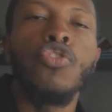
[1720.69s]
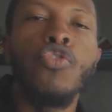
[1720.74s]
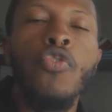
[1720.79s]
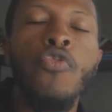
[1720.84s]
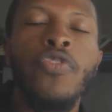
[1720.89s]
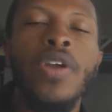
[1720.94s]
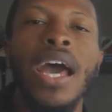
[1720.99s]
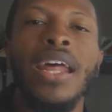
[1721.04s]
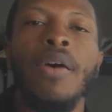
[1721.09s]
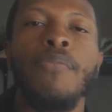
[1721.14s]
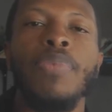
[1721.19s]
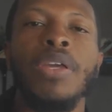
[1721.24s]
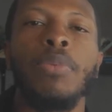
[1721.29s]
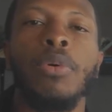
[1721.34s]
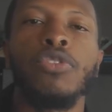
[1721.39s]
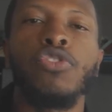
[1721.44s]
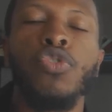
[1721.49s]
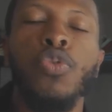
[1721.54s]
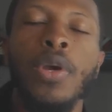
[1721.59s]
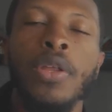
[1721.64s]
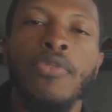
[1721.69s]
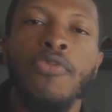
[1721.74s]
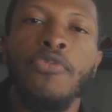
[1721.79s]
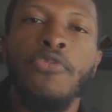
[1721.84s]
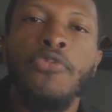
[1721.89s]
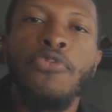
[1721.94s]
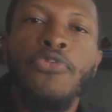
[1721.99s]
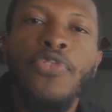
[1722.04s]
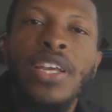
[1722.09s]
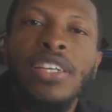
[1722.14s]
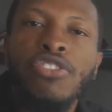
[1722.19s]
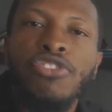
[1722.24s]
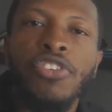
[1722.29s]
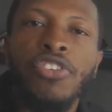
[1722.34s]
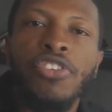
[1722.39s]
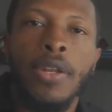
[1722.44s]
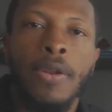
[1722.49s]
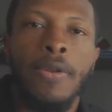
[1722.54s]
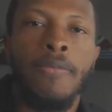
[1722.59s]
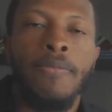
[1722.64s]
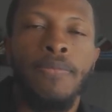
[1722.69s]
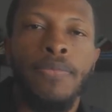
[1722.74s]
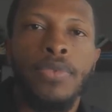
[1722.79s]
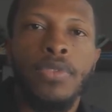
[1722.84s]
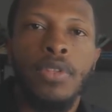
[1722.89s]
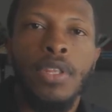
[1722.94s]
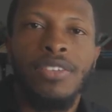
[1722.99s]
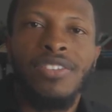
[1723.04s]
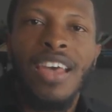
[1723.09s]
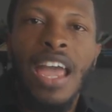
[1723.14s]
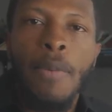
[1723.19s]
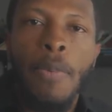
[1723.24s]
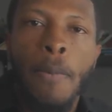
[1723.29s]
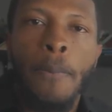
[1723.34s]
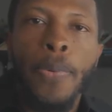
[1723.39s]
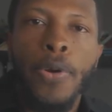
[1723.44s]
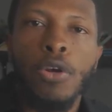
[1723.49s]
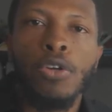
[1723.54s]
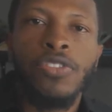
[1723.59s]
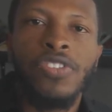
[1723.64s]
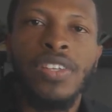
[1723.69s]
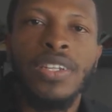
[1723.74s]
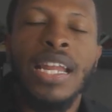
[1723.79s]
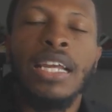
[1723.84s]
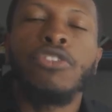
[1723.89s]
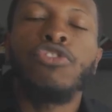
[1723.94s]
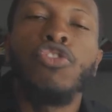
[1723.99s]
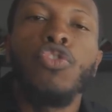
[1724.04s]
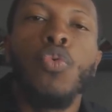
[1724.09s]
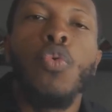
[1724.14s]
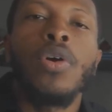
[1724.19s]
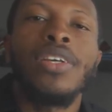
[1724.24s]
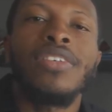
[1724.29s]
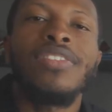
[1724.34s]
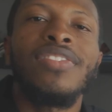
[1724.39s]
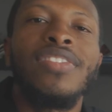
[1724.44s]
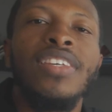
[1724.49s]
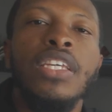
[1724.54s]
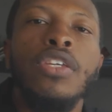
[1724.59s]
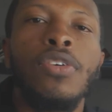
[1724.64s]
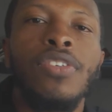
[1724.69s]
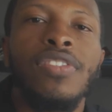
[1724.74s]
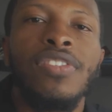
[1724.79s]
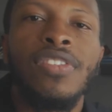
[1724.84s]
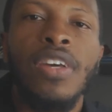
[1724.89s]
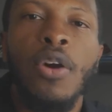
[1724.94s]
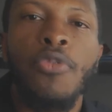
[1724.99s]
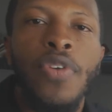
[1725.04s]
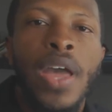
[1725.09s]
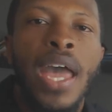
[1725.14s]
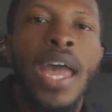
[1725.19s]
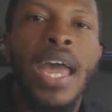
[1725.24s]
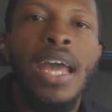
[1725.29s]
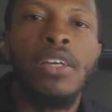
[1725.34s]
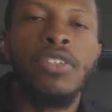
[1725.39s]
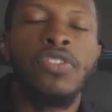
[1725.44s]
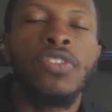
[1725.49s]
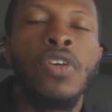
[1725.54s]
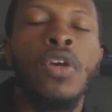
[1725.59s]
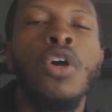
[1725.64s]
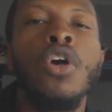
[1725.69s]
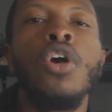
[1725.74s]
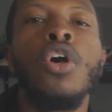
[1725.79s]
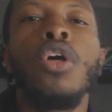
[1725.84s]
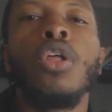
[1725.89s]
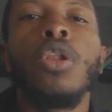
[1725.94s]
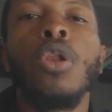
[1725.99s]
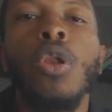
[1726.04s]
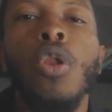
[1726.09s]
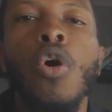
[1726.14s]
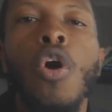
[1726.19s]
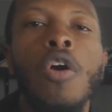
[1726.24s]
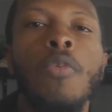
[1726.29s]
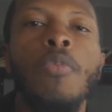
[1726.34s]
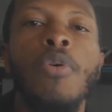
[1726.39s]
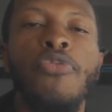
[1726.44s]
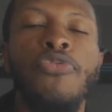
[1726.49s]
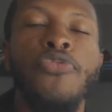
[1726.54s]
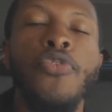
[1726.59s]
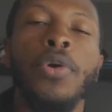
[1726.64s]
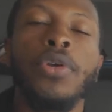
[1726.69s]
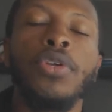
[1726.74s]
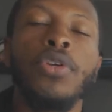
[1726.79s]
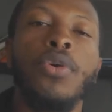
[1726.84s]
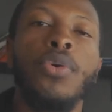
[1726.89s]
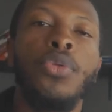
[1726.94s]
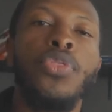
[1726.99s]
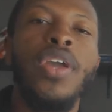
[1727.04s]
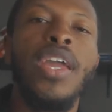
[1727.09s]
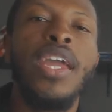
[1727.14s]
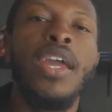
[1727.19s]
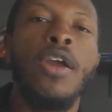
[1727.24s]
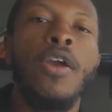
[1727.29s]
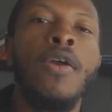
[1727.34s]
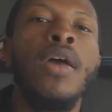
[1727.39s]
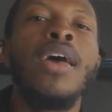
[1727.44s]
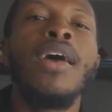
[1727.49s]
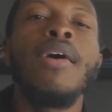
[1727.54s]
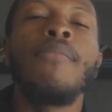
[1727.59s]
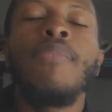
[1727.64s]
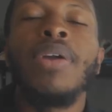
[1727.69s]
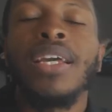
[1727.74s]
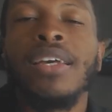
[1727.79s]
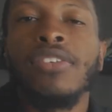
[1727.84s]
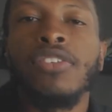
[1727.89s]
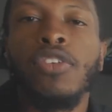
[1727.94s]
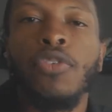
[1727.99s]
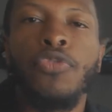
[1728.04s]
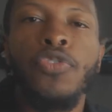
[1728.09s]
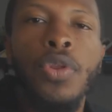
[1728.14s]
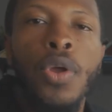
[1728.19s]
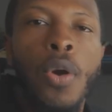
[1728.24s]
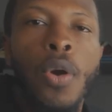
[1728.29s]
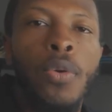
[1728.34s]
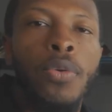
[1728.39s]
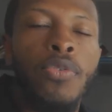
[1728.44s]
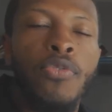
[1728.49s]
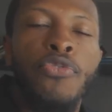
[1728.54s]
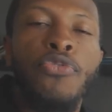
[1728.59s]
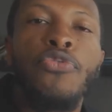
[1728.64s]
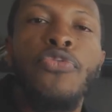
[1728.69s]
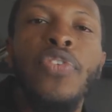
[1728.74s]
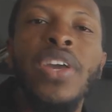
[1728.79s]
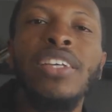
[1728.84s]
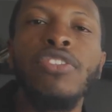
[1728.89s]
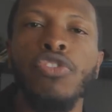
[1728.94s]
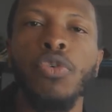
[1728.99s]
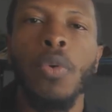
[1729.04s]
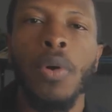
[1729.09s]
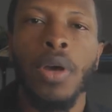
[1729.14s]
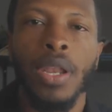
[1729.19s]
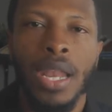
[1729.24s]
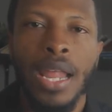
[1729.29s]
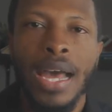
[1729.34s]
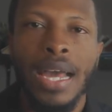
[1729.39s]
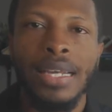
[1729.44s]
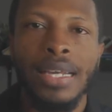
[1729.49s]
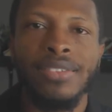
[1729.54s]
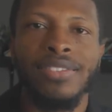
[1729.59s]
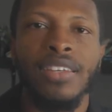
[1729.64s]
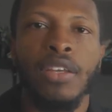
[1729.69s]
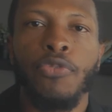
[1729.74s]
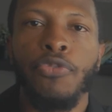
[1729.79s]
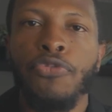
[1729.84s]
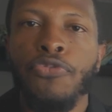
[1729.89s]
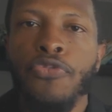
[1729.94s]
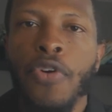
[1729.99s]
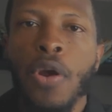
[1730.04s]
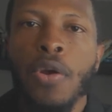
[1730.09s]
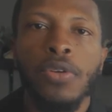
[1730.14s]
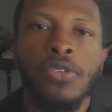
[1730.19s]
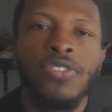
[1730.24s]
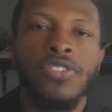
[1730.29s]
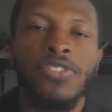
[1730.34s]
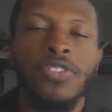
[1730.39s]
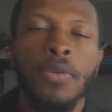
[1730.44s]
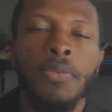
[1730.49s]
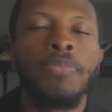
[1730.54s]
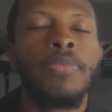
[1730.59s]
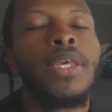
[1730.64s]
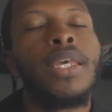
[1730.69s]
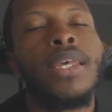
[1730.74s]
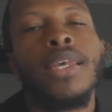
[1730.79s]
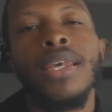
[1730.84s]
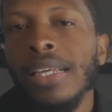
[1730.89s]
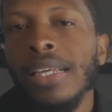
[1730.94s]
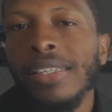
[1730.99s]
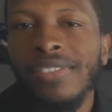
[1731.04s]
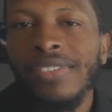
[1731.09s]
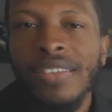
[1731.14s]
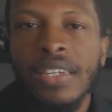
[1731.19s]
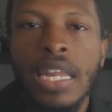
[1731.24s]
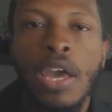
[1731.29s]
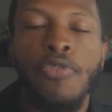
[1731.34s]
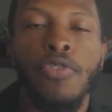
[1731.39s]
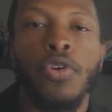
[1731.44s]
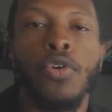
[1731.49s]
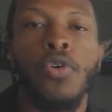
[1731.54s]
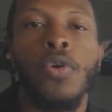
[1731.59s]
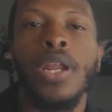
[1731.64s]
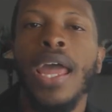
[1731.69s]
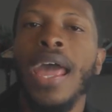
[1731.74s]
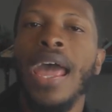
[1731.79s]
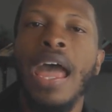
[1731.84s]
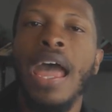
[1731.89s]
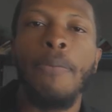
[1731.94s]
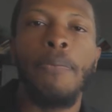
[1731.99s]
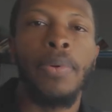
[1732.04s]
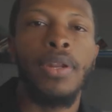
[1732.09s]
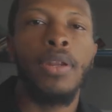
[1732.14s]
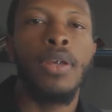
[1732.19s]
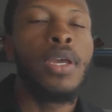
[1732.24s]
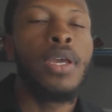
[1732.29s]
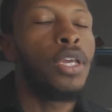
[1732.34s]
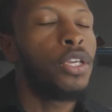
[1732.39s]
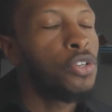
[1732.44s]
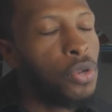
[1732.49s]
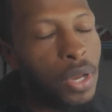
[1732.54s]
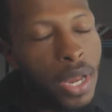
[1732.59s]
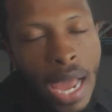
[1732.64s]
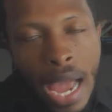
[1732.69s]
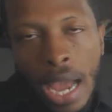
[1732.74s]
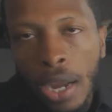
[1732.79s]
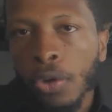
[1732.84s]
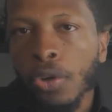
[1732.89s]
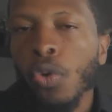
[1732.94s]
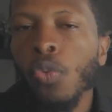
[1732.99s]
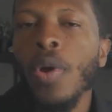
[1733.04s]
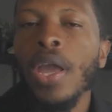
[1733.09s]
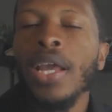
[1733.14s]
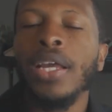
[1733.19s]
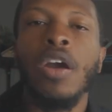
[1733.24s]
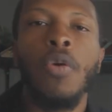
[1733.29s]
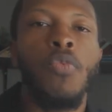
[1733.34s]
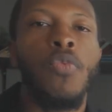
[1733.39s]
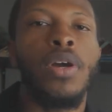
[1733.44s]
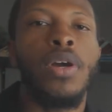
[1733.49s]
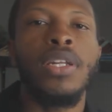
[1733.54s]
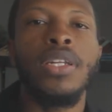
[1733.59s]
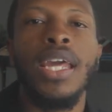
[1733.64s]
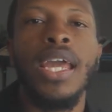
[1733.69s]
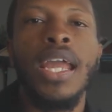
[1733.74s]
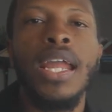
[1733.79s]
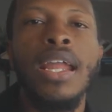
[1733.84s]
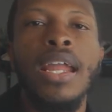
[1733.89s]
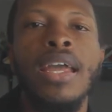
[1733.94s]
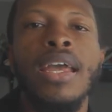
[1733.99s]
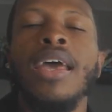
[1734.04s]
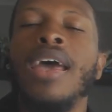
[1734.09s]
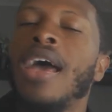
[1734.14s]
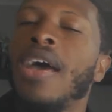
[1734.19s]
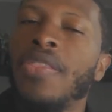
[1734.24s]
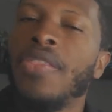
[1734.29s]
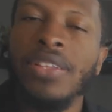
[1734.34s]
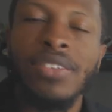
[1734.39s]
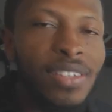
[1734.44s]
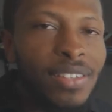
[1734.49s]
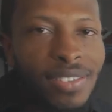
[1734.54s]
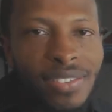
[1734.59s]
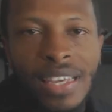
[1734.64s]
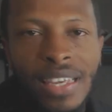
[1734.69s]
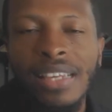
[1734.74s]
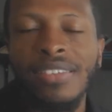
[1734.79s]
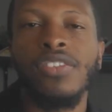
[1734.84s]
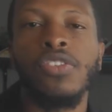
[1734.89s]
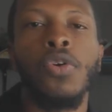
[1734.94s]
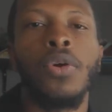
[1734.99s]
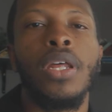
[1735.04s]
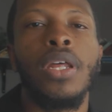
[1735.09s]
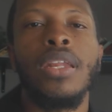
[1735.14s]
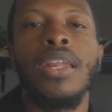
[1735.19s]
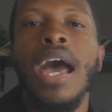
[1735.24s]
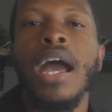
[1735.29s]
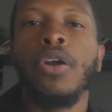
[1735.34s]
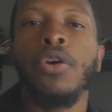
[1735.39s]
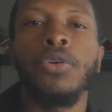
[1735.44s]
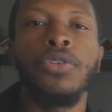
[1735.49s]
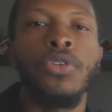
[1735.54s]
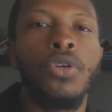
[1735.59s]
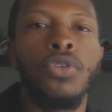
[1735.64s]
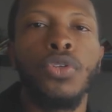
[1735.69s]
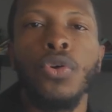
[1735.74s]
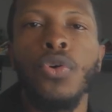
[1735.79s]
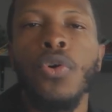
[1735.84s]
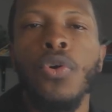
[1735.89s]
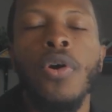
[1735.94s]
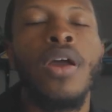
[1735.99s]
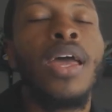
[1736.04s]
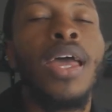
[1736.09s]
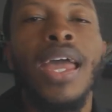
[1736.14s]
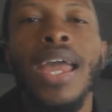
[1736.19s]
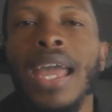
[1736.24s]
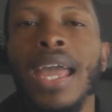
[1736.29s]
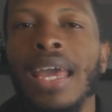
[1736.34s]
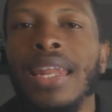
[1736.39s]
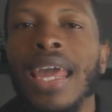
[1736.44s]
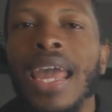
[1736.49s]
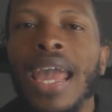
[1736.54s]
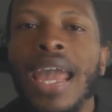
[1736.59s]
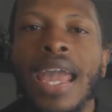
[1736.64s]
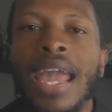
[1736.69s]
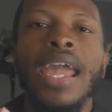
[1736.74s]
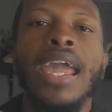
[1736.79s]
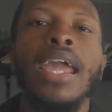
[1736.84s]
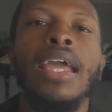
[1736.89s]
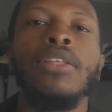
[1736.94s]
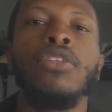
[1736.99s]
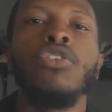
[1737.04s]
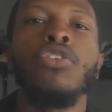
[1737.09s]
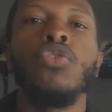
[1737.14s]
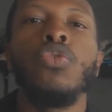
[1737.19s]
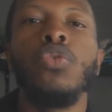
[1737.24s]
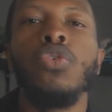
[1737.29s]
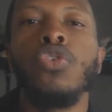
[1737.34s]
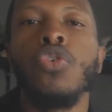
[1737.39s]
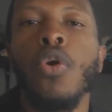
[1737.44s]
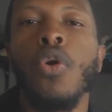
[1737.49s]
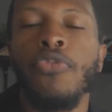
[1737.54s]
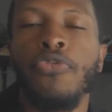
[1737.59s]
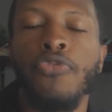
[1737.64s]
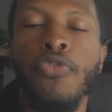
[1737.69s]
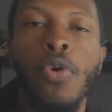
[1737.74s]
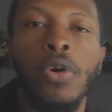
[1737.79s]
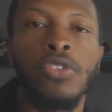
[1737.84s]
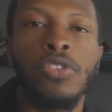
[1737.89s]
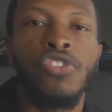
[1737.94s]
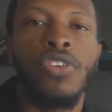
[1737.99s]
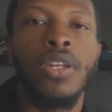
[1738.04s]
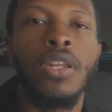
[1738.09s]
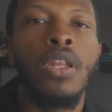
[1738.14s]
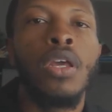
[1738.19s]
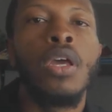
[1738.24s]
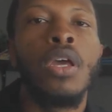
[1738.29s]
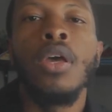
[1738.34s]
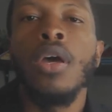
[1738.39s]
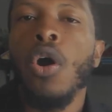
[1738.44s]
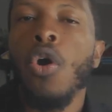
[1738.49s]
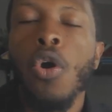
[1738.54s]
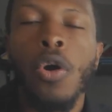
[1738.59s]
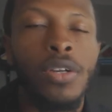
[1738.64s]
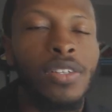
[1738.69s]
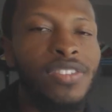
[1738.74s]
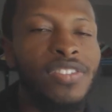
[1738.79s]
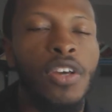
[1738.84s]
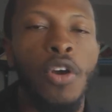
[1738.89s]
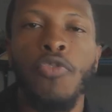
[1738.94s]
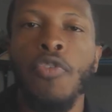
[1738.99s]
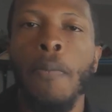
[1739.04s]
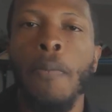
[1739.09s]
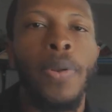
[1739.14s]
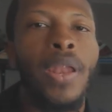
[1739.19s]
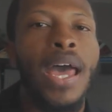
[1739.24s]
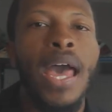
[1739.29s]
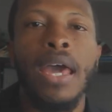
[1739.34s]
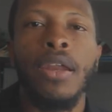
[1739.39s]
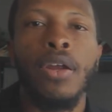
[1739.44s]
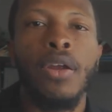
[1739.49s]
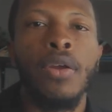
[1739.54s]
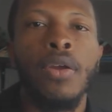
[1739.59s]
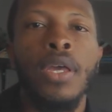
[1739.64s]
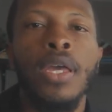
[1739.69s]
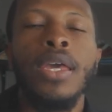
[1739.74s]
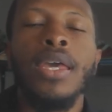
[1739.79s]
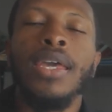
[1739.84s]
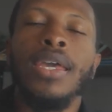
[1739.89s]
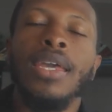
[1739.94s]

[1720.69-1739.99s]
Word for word: You've got to be able to envision the type of person that you want to see yourself as long before you're there because if you don't visualize it first, it's never going to happen. You're not going to wake up one day and then success is going to knock on your door and hand you your fortune on a silver platter.